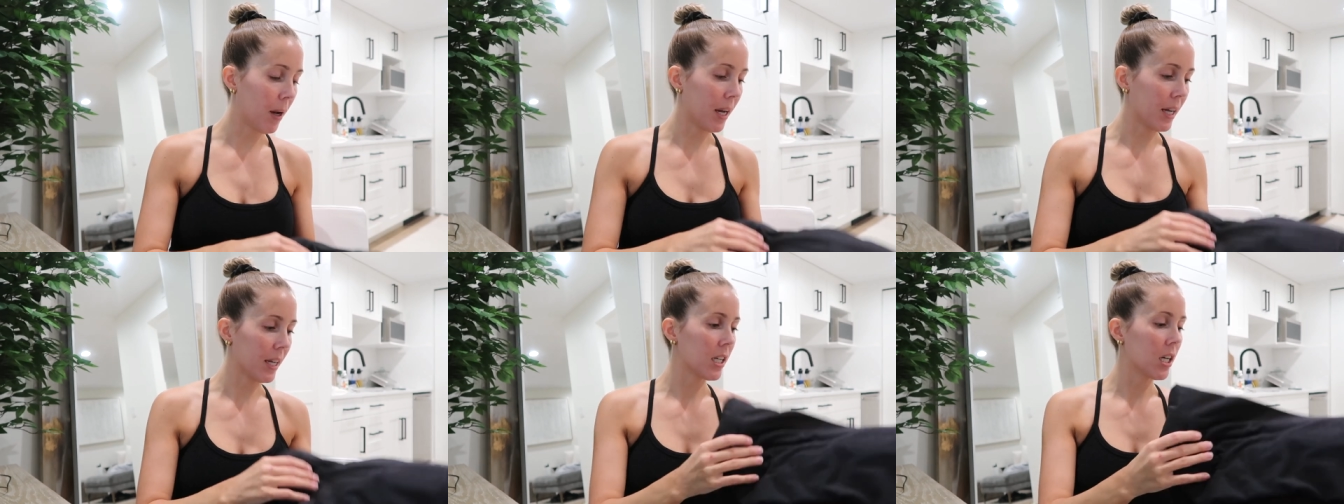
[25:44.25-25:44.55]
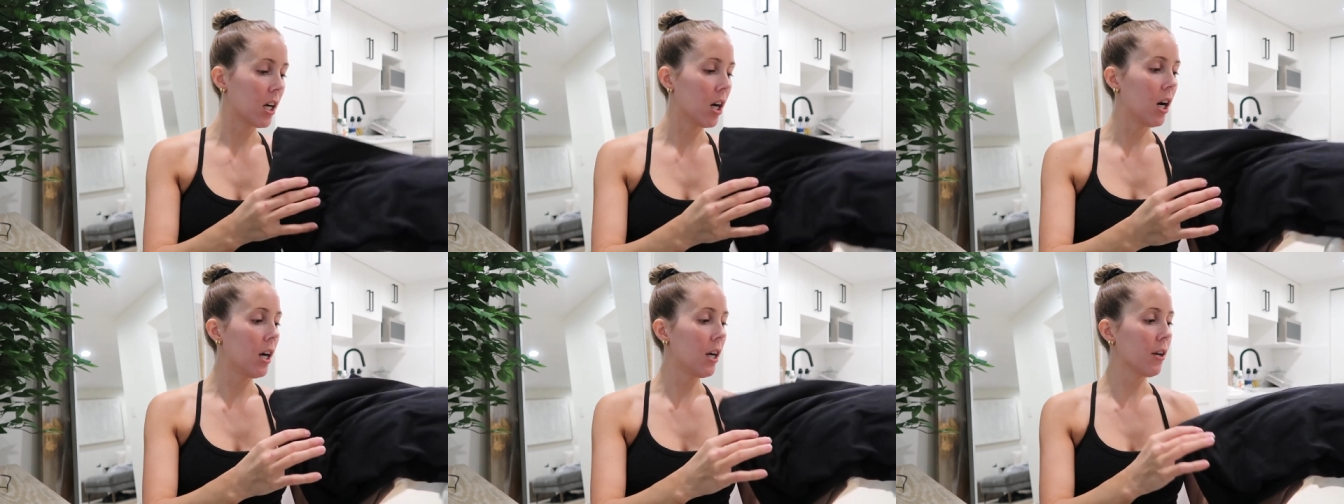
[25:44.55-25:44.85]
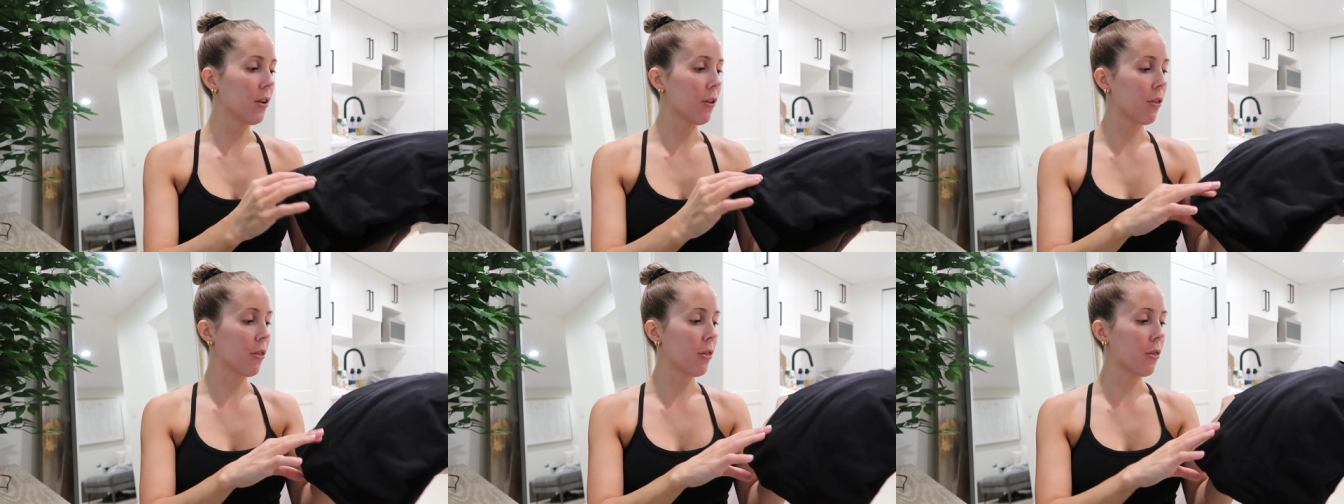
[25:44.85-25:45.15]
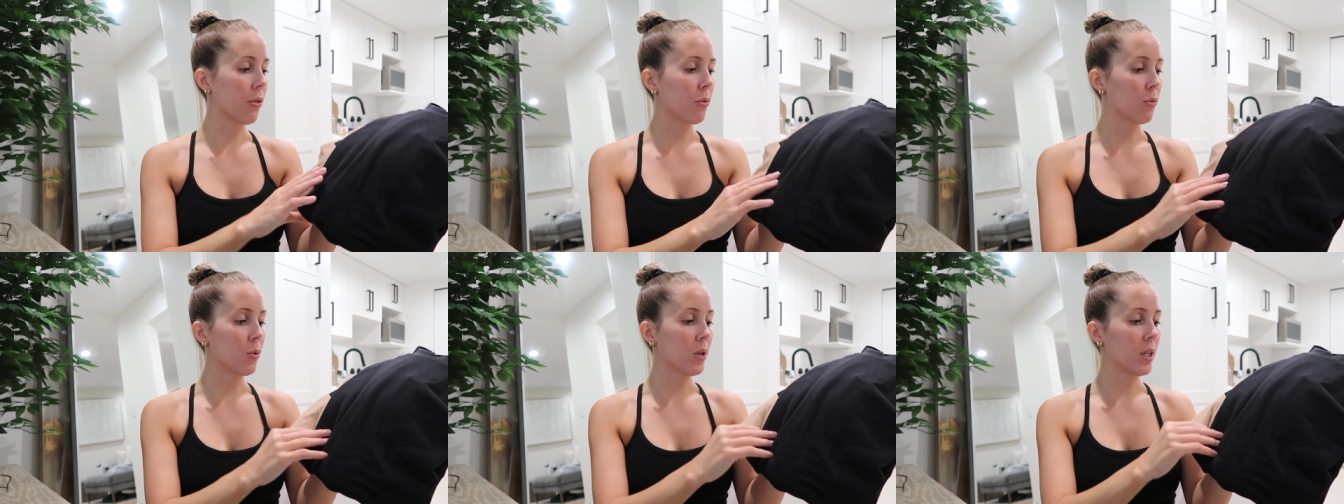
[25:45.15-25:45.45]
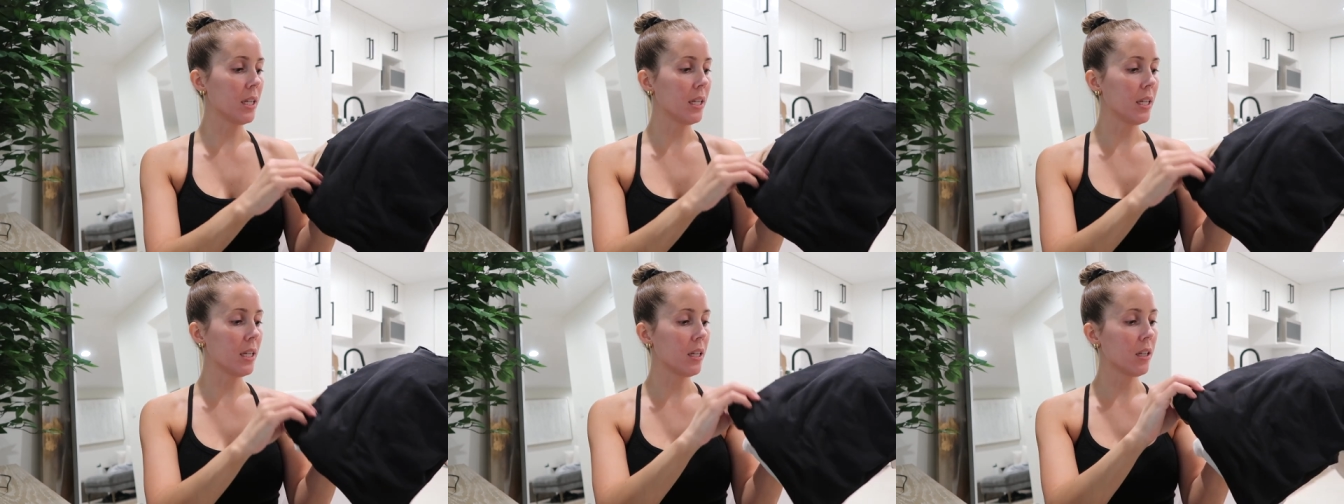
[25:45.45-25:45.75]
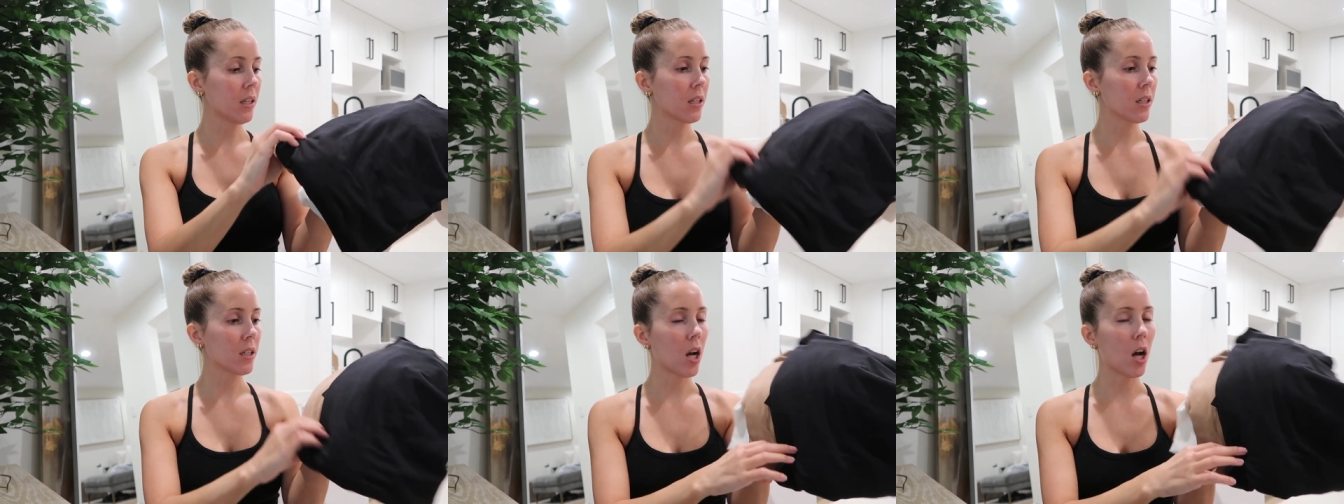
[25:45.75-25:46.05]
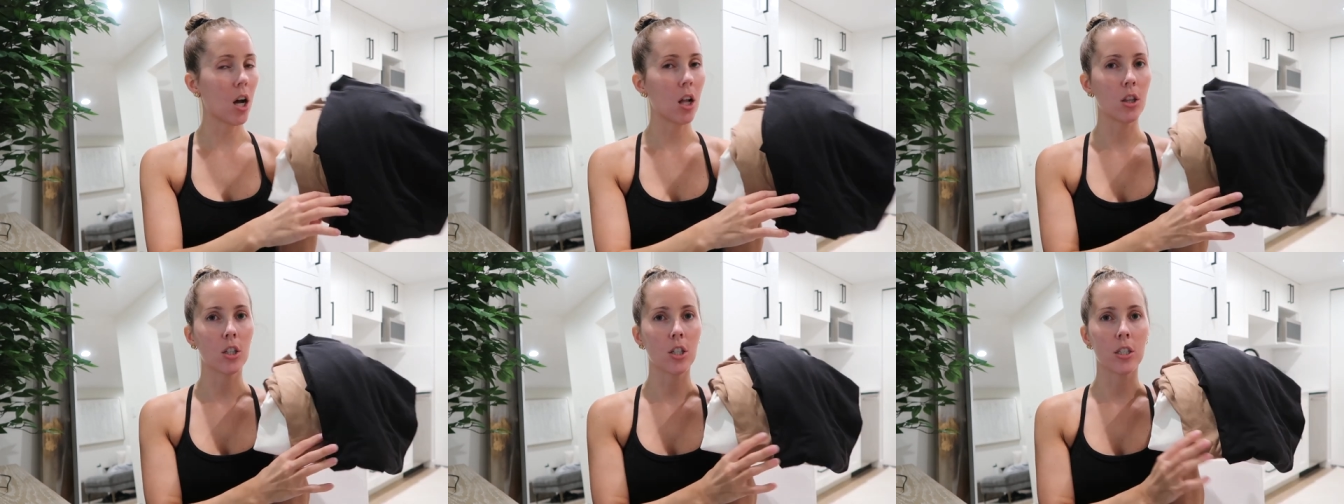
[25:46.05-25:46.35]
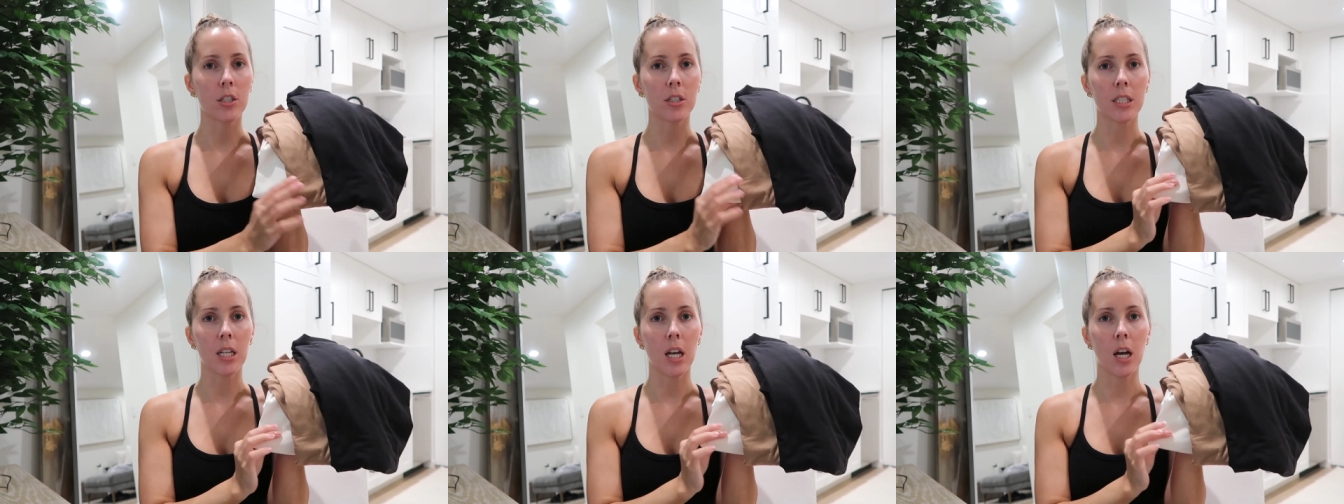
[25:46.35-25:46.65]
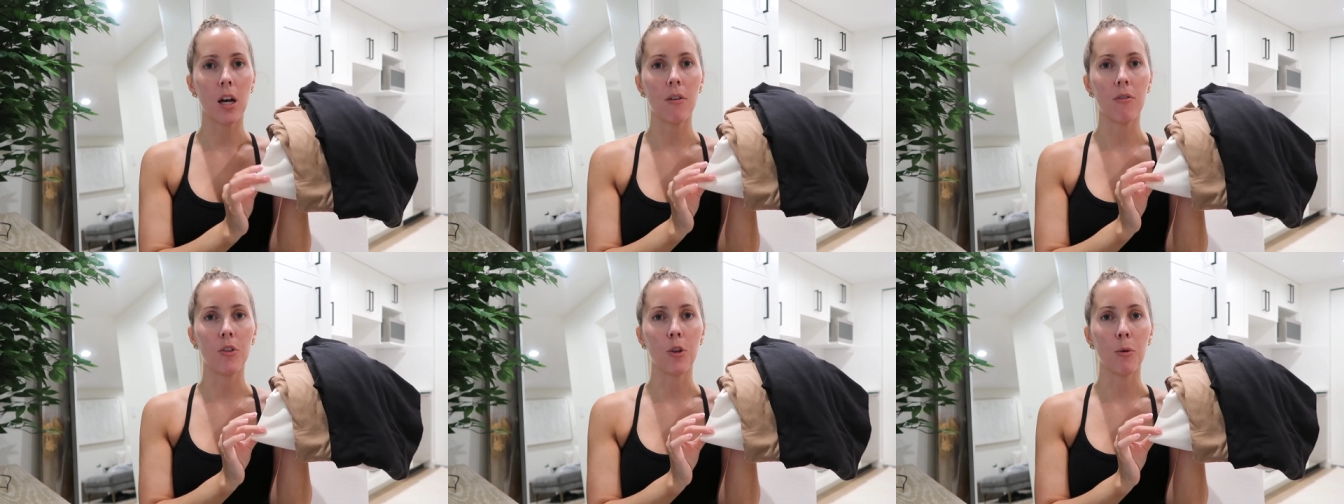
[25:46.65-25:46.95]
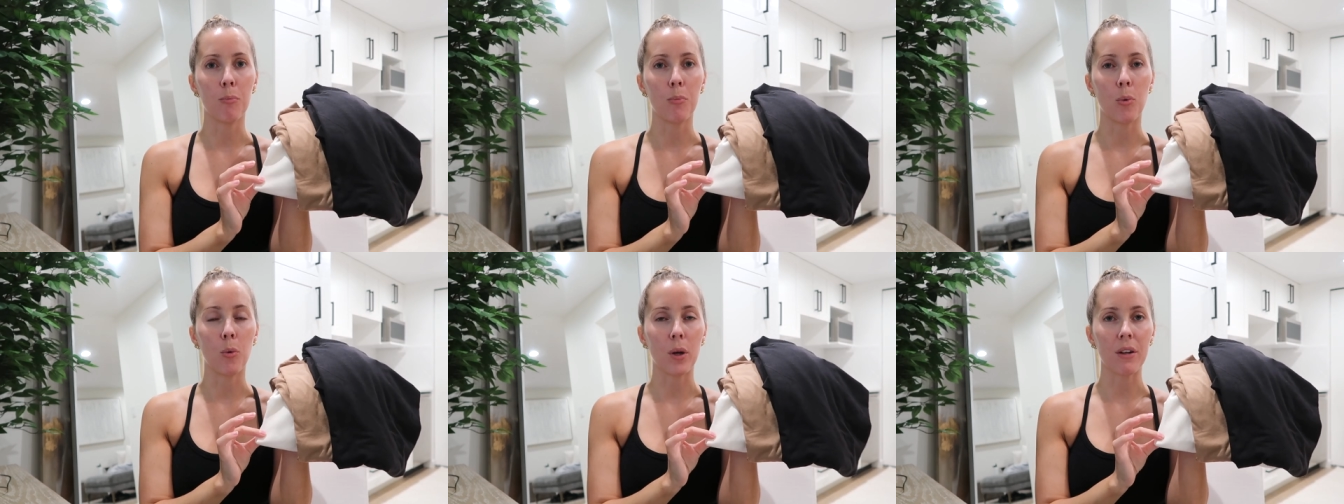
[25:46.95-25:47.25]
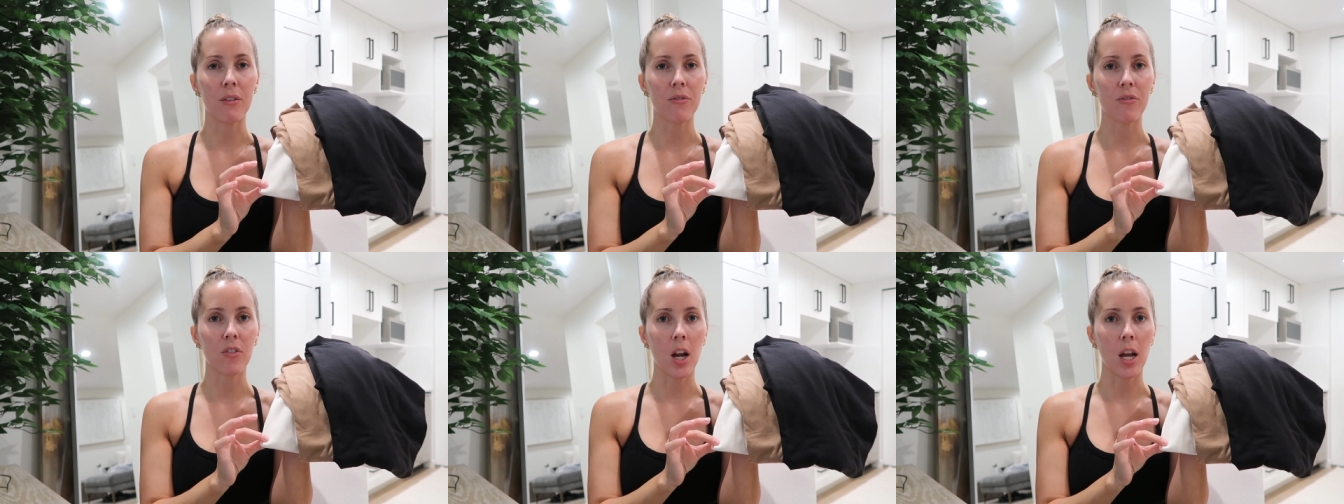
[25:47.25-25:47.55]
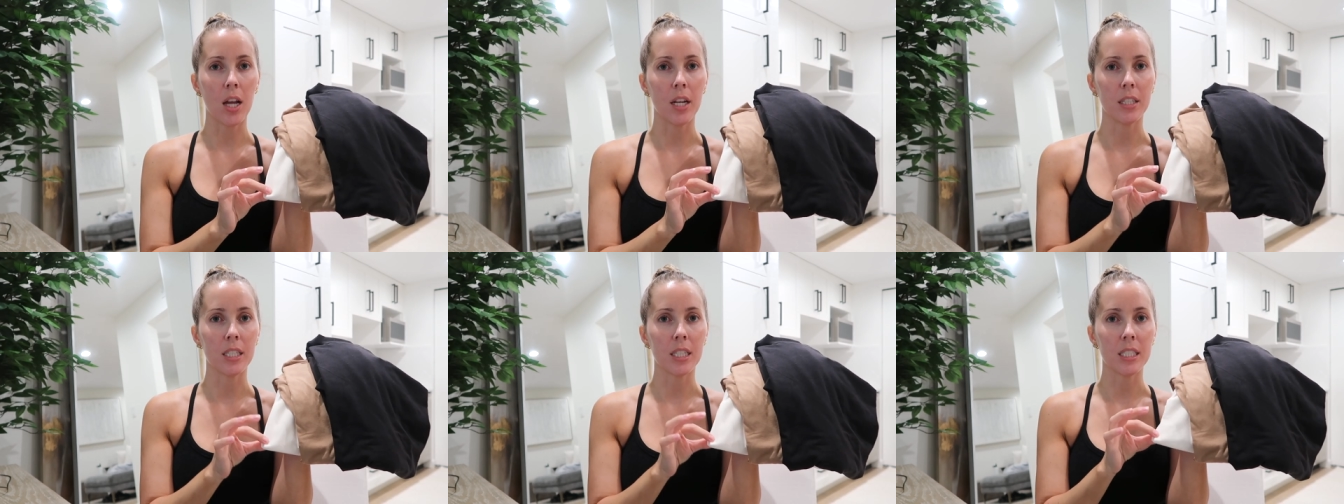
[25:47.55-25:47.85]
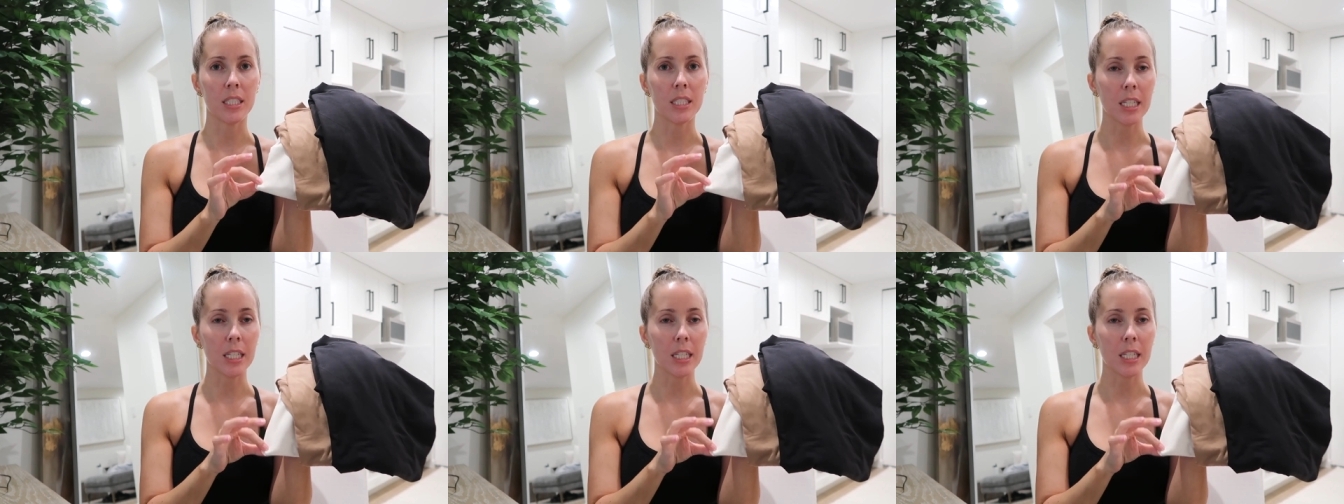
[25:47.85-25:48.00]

I got three colors of the boyfriend